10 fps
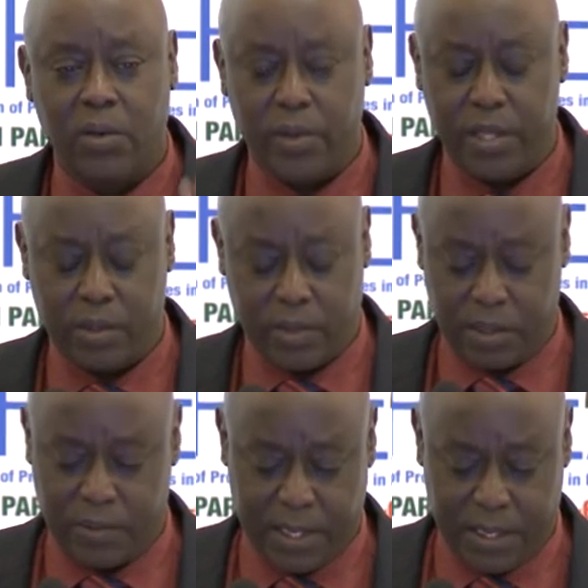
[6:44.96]
within
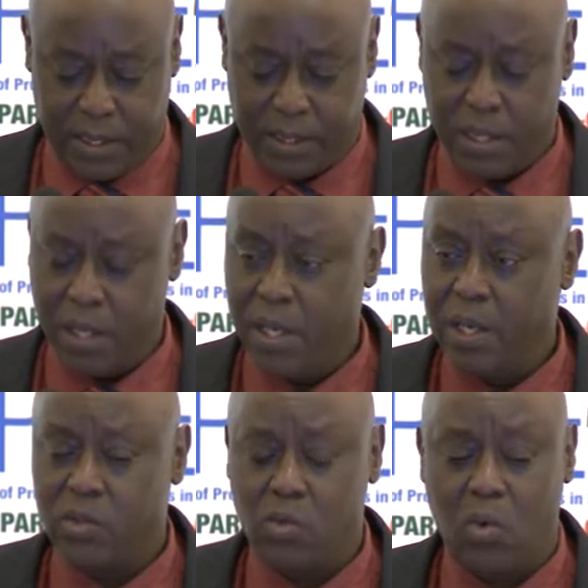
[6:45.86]
21 days.
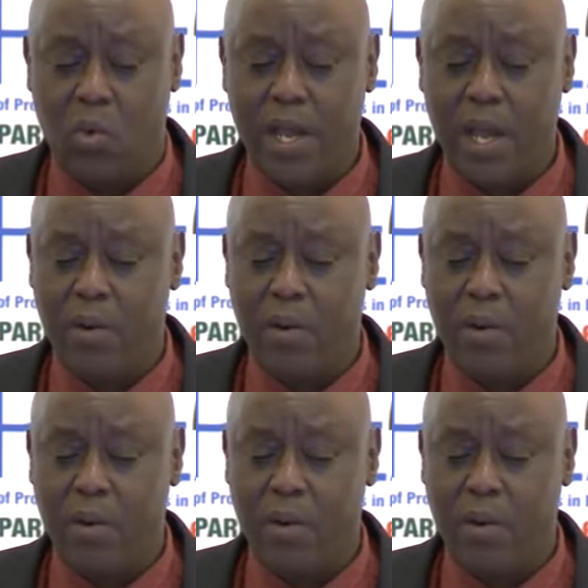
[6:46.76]
So why